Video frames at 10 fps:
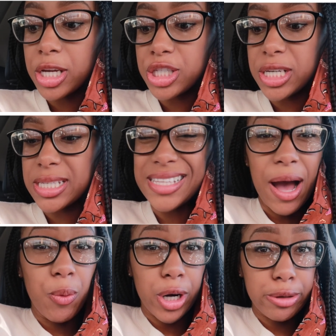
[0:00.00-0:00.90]
She's
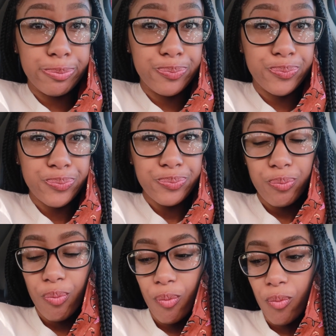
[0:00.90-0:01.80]
sour,
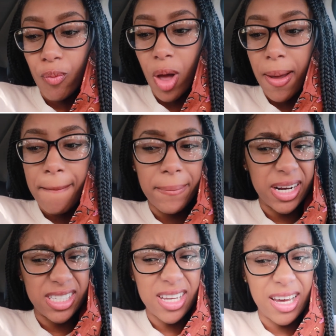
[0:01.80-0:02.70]
but
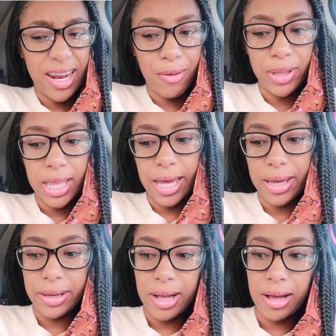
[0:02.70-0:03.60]
it's good. I really like
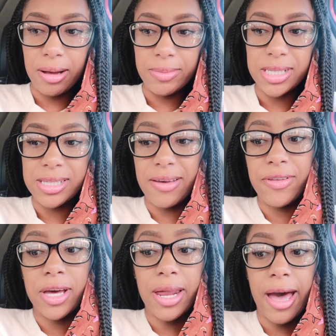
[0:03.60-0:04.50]
it. This is
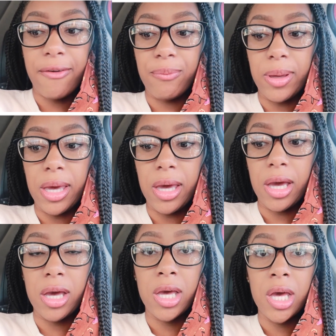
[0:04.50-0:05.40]
definitely gonna have
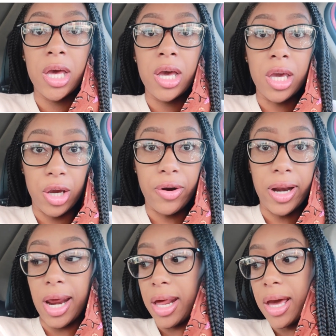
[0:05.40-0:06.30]
me
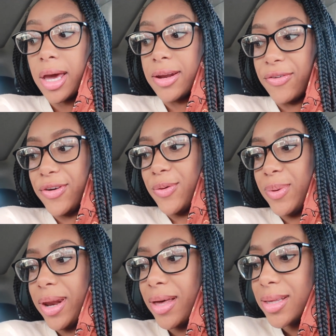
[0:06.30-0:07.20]
urinating in a few
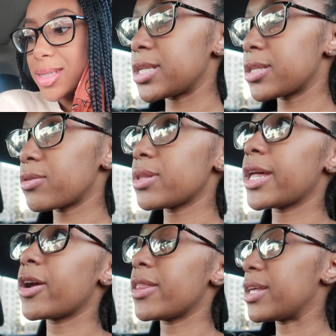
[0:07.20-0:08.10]
minutes. a little
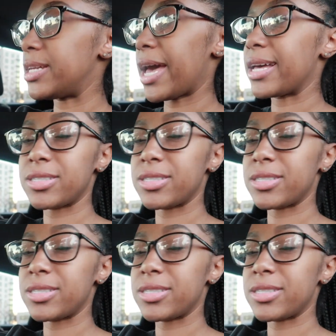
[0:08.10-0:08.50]
later in the day.